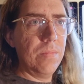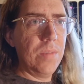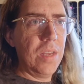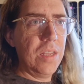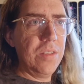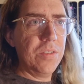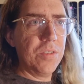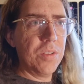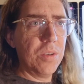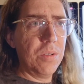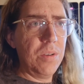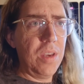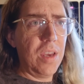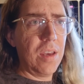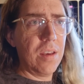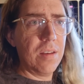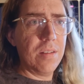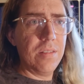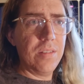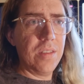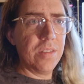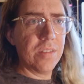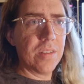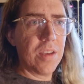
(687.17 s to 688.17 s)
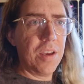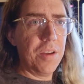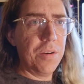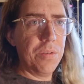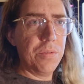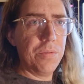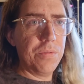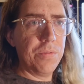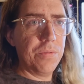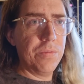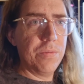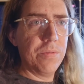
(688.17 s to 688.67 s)
so yeah, that's kind
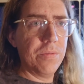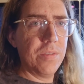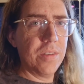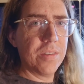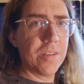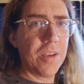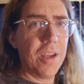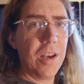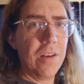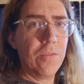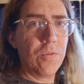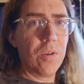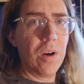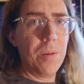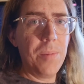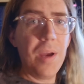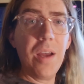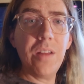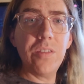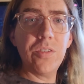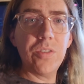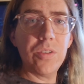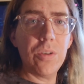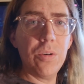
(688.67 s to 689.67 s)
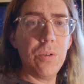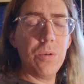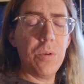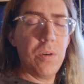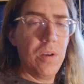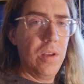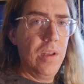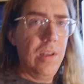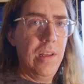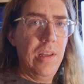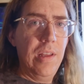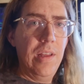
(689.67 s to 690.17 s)
of where I'm at. So
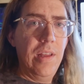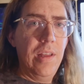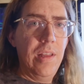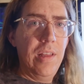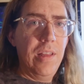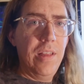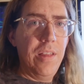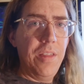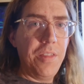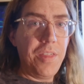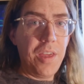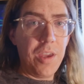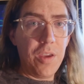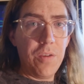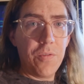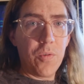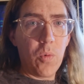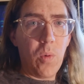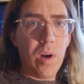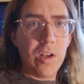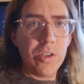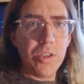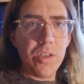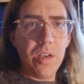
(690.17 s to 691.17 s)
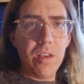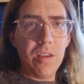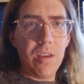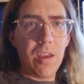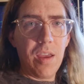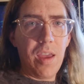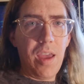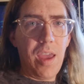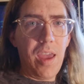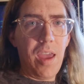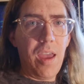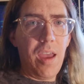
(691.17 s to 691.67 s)
thank you for watching,
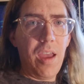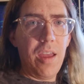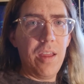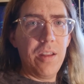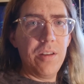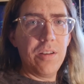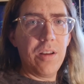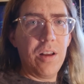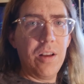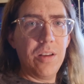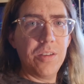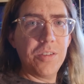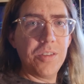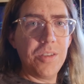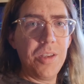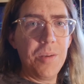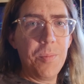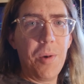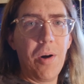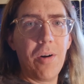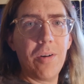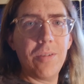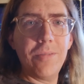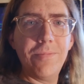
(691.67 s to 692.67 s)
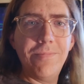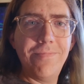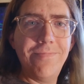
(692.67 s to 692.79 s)
and I'll see you tomorrow.